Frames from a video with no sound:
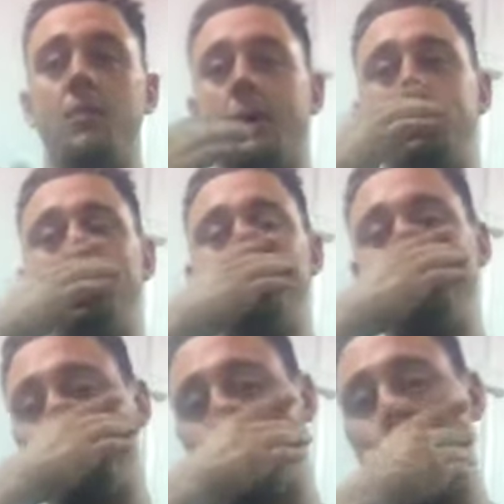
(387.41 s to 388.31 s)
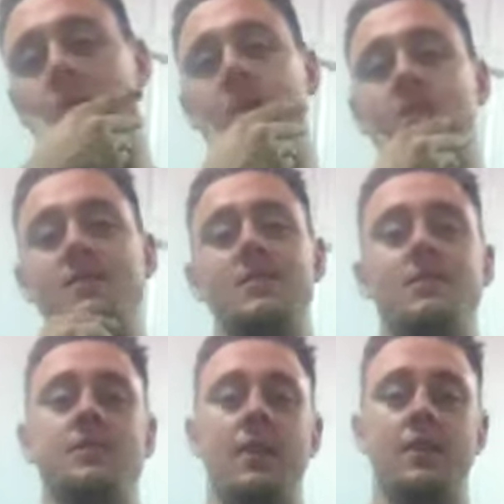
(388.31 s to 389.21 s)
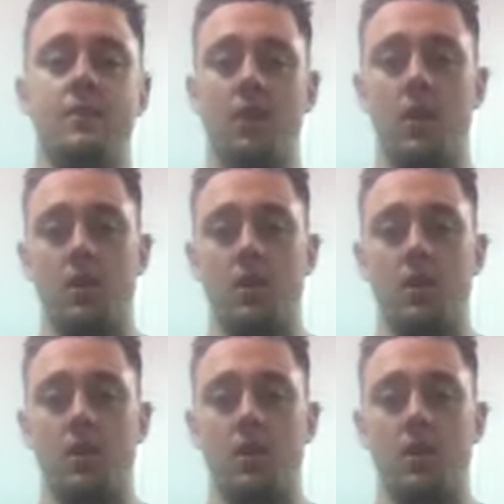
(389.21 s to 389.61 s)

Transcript: Make sure you pick good, consistent sets.